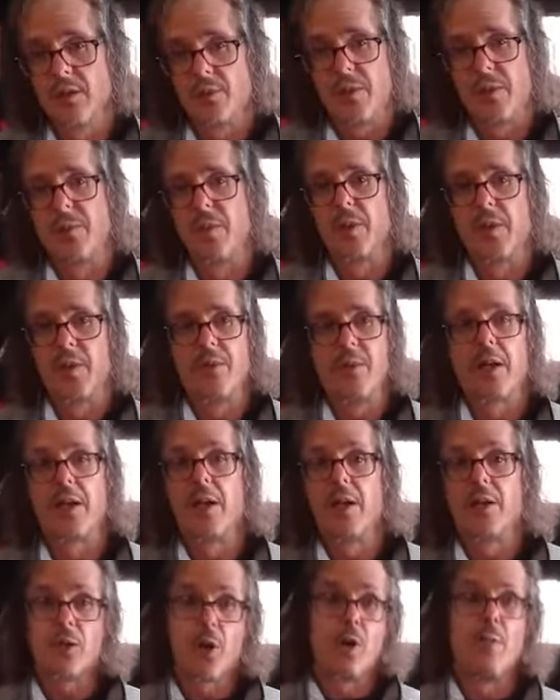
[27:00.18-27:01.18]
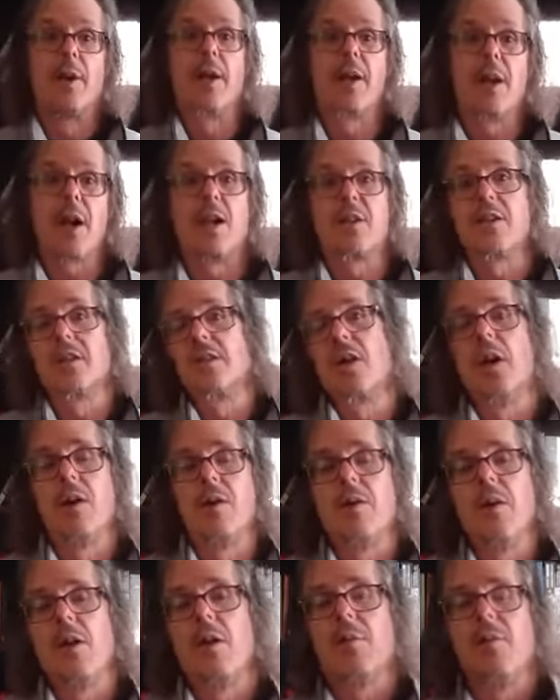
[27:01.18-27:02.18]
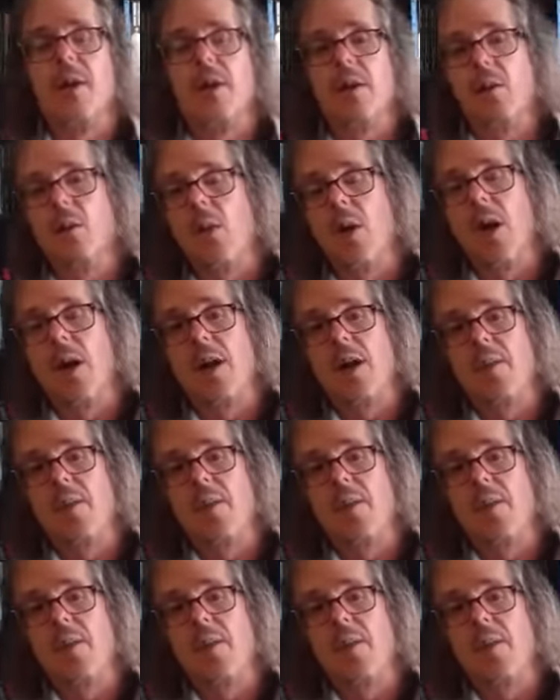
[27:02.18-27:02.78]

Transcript: people are going to recognize, oh my gosh, that's a $100 bottle of wine.